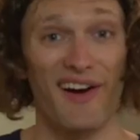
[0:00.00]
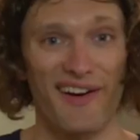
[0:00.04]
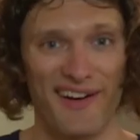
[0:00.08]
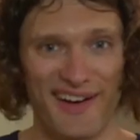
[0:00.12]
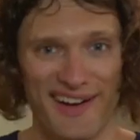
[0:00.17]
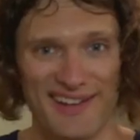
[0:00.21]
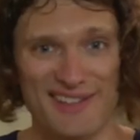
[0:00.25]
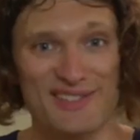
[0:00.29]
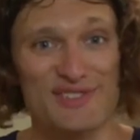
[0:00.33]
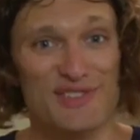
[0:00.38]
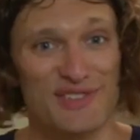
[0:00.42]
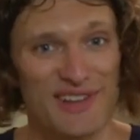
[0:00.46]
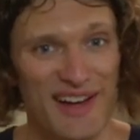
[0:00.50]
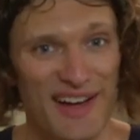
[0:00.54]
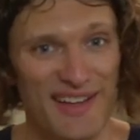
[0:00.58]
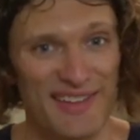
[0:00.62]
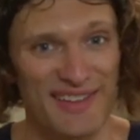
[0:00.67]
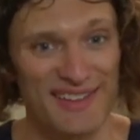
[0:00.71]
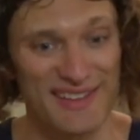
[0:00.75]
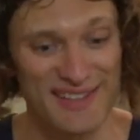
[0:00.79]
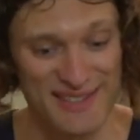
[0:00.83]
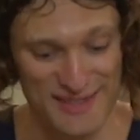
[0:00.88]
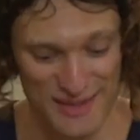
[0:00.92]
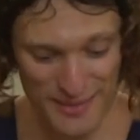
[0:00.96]
All right, so now
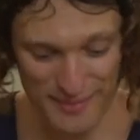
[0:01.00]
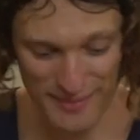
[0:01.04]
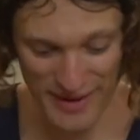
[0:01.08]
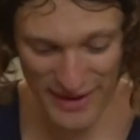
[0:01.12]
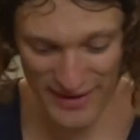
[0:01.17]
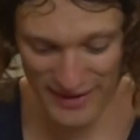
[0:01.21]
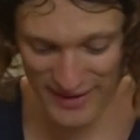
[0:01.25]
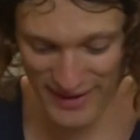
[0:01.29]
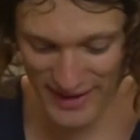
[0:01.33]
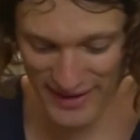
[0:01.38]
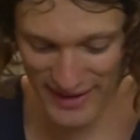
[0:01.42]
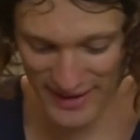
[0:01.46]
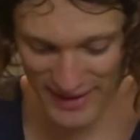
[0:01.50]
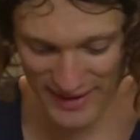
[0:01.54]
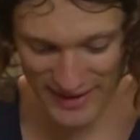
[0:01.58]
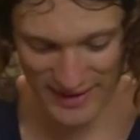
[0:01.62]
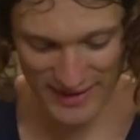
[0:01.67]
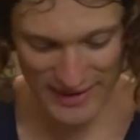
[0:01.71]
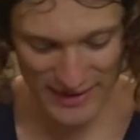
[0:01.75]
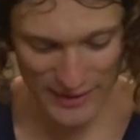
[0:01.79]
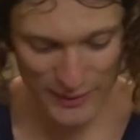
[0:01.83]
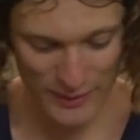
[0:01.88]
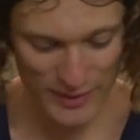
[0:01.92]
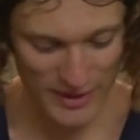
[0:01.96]
that these are marinating,
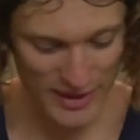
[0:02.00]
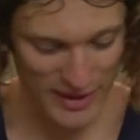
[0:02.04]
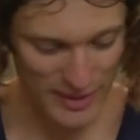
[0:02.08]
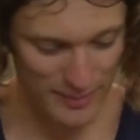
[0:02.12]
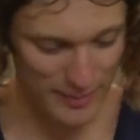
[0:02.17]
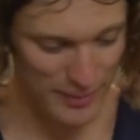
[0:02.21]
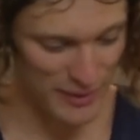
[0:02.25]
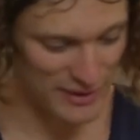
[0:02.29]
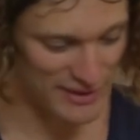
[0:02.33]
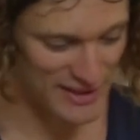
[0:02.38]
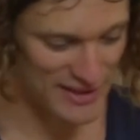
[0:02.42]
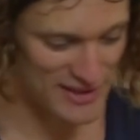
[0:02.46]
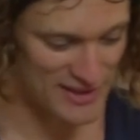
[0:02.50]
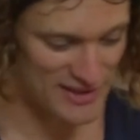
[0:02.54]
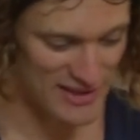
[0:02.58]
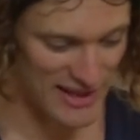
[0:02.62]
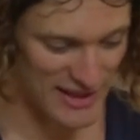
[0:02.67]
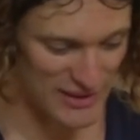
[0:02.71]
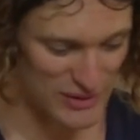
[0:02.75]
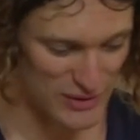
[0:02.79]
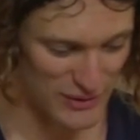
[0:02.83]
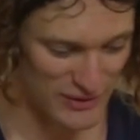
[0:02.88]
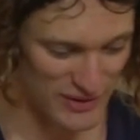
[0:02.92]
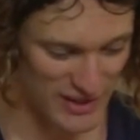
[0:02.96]
we're gonna put these
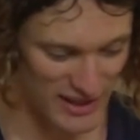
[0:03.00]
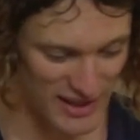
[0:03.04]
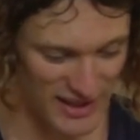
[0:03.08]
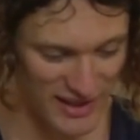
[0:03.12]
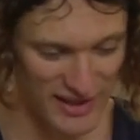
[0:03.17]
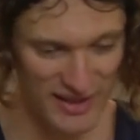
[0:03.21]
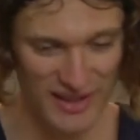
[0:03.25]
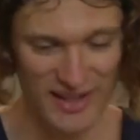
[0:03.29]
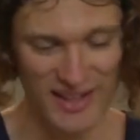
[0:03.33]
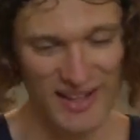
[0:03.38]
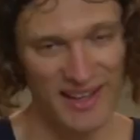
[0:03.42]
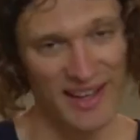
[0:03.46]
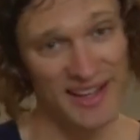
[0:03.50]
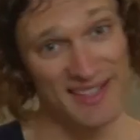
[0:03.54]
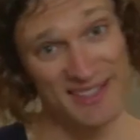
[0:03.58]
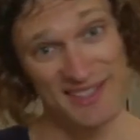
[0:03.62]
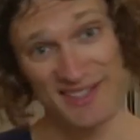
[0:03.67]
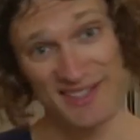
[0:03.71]
steaks over here and